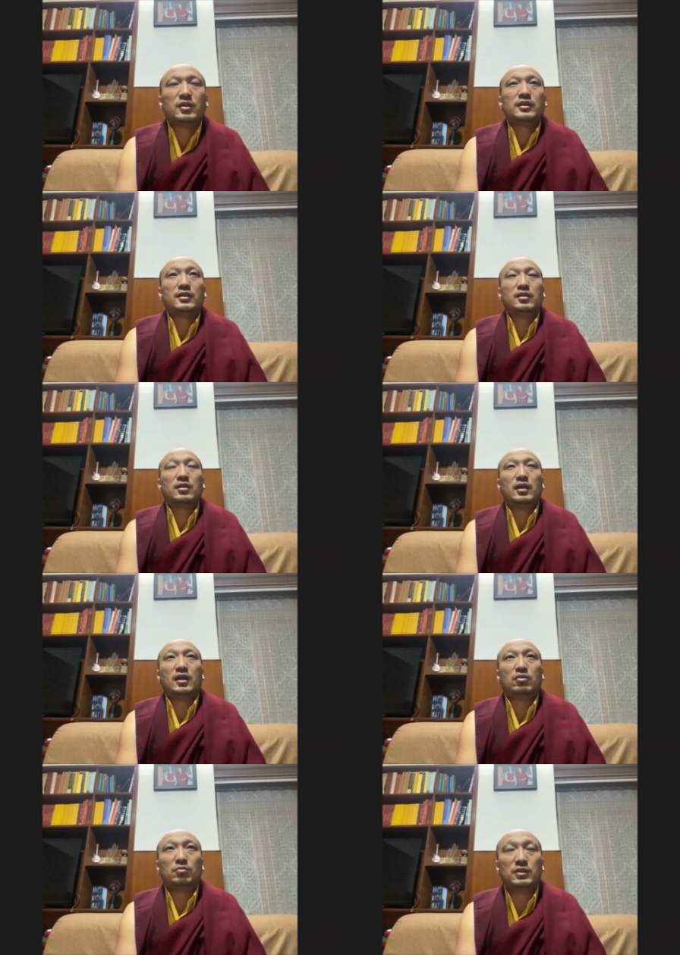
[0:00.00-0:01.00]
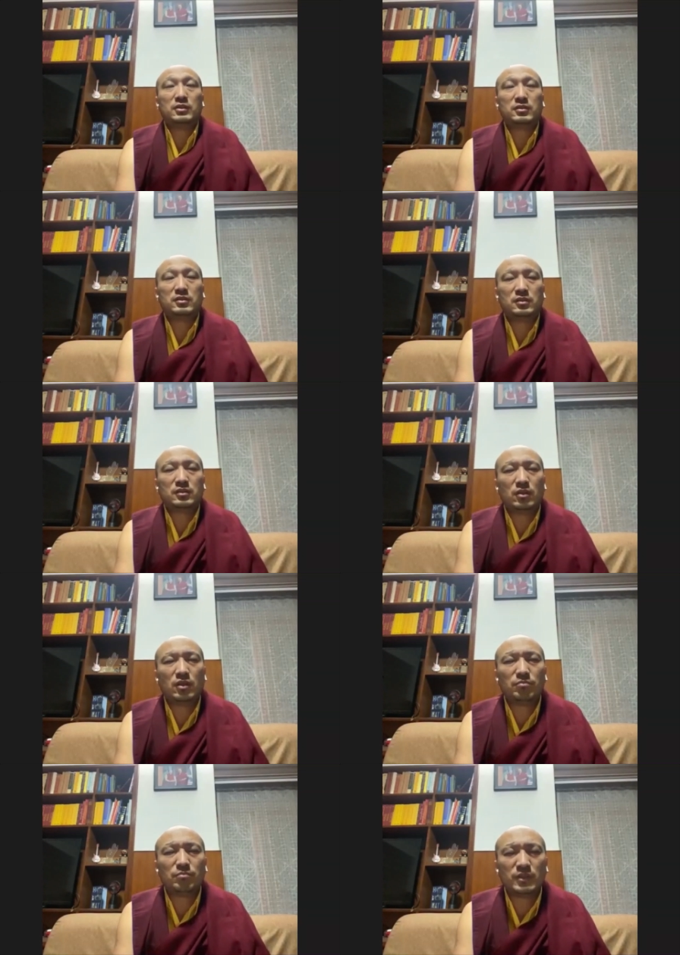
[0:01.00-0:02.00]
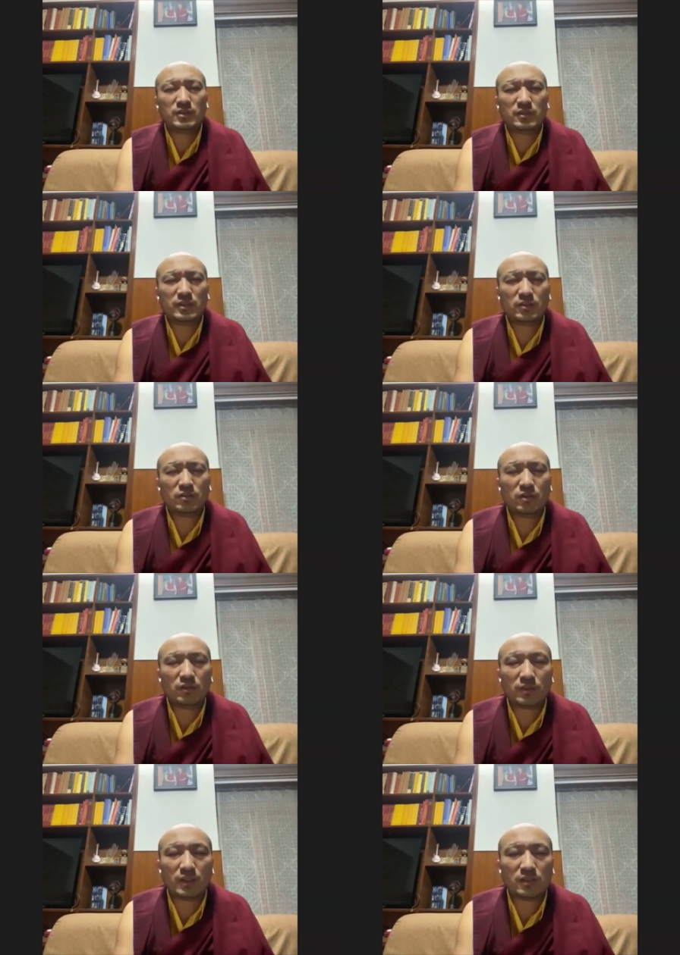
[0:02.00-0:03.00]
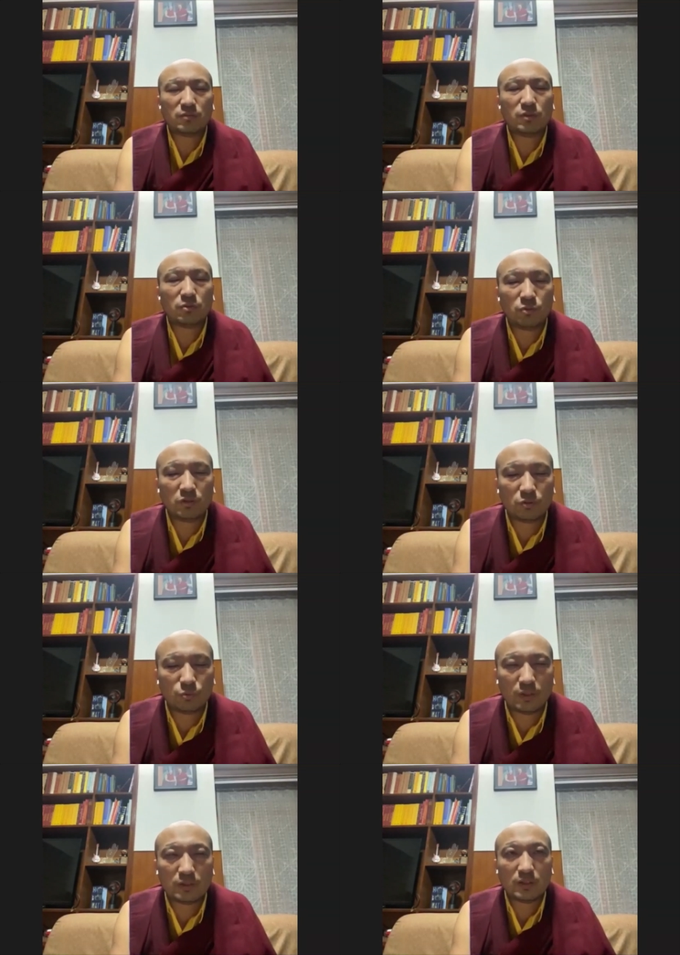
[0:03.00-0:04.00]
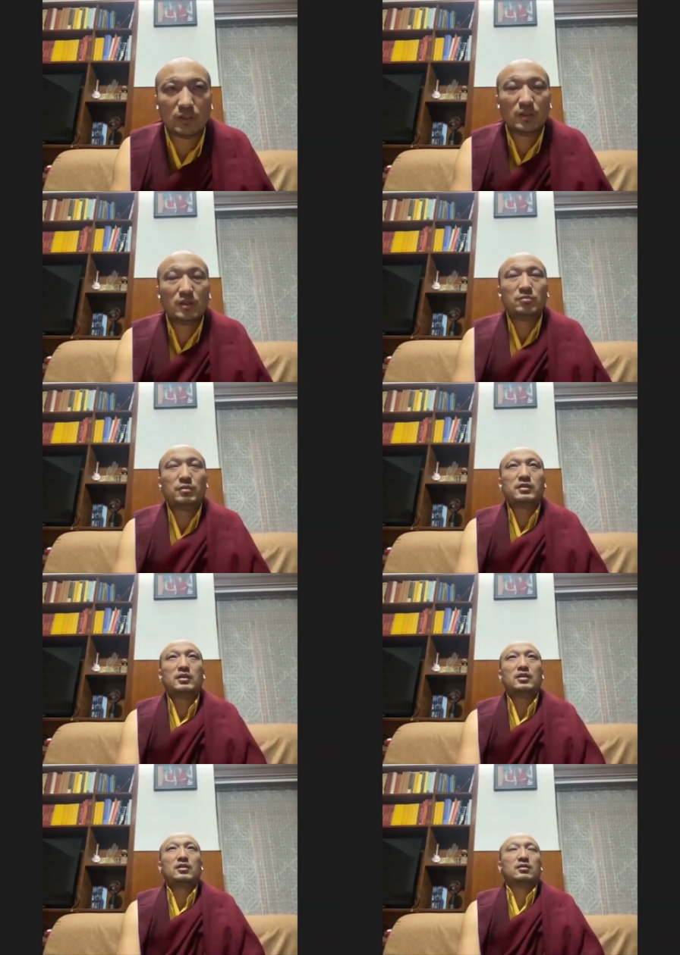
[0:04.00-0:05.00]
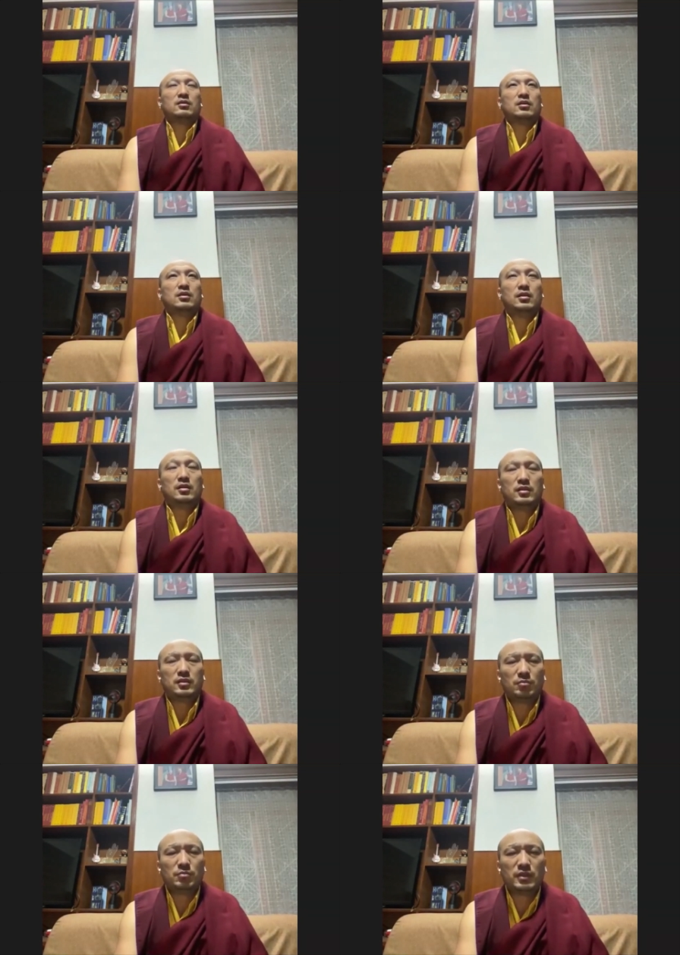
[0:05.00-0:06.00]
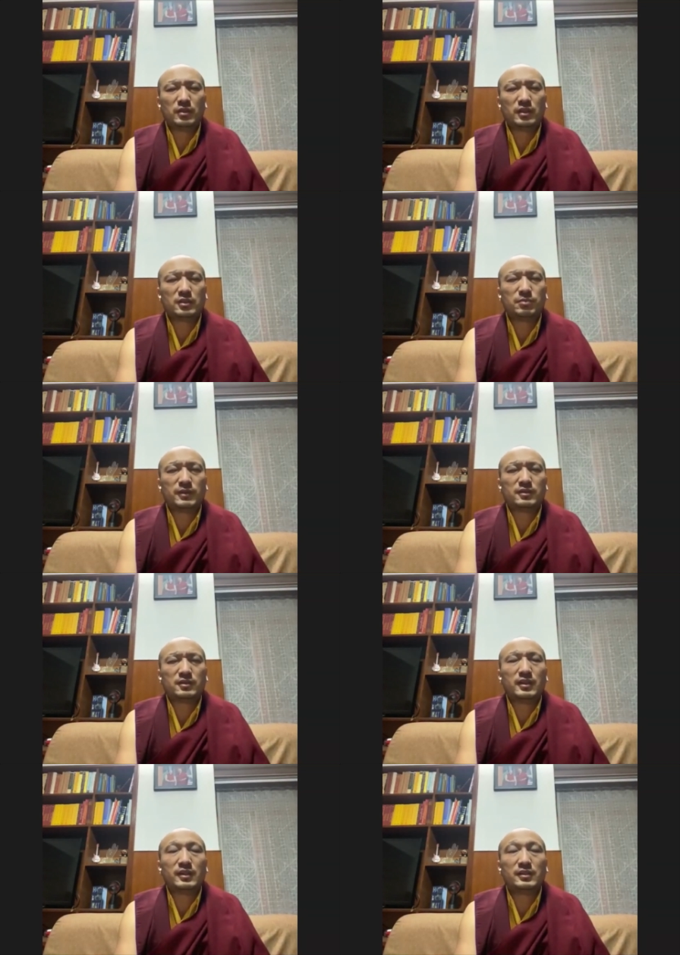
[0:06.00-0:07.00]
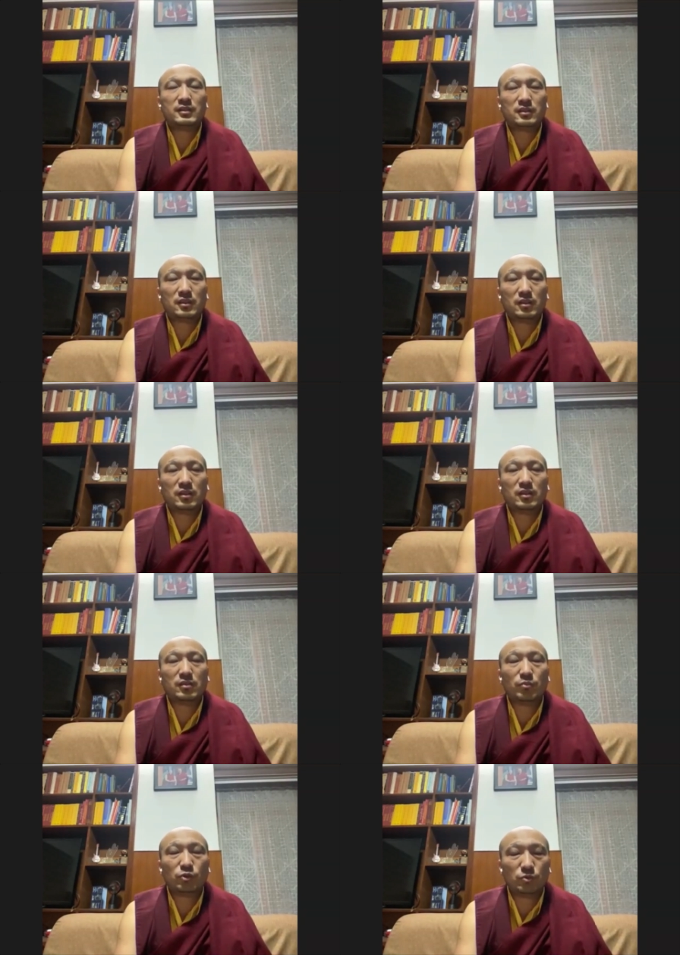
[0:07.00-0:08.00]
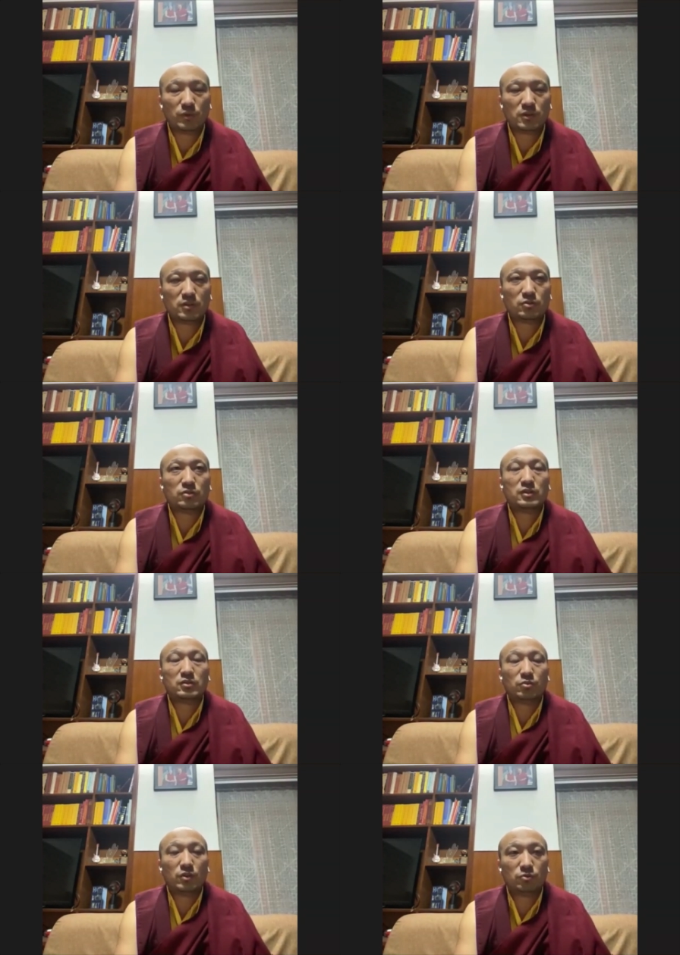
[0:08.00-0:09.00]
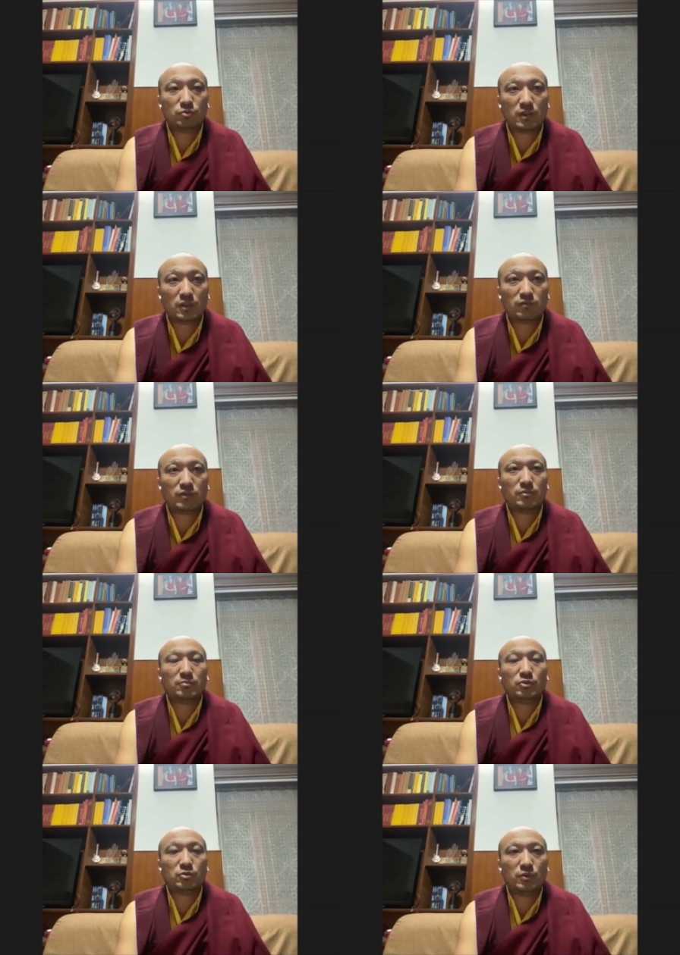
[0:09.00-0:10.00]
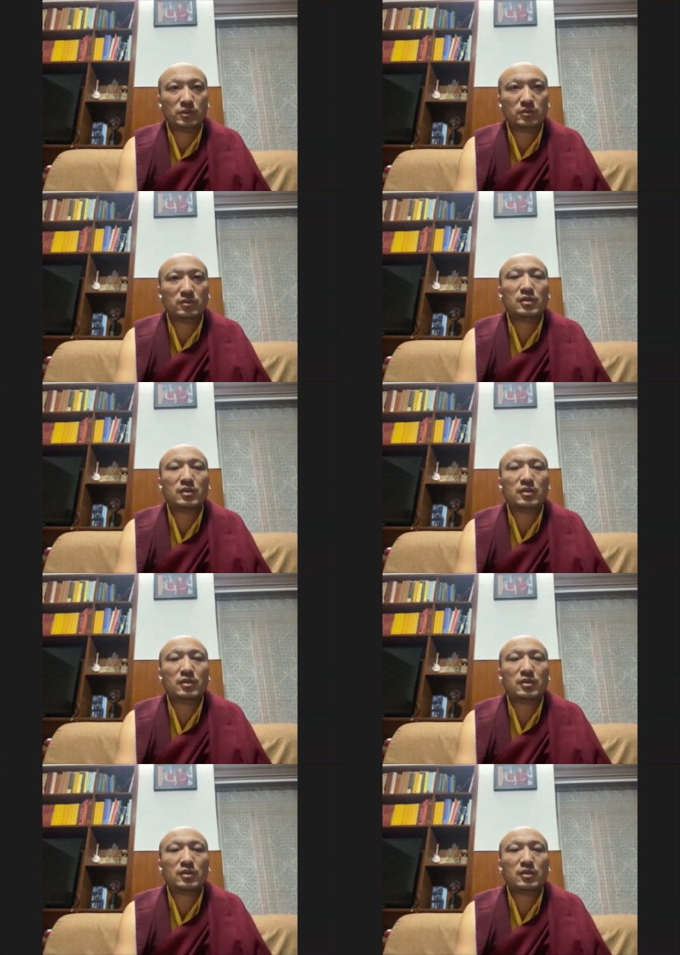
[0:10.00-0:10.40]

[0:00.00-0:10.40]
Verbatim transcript: The accumulation of measures that you have gained will go into waste. But here, uh, the main aspect is the motivation. So since you are doing it from a motivation,